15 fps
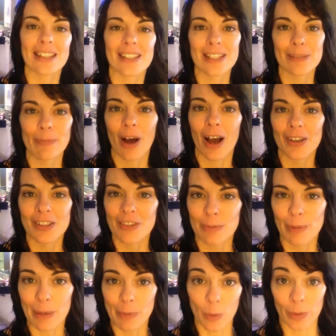the smiles of the
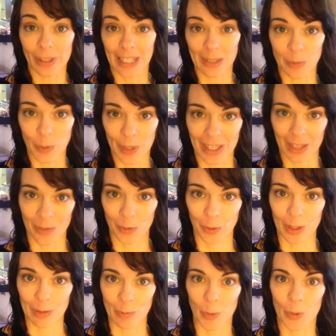people when they walk in the
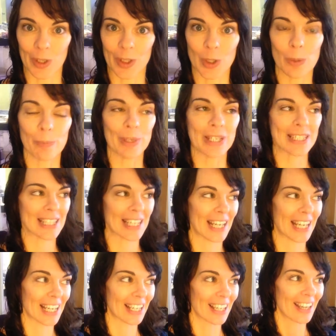room, or it could be
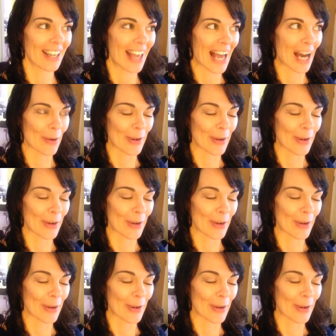seeing how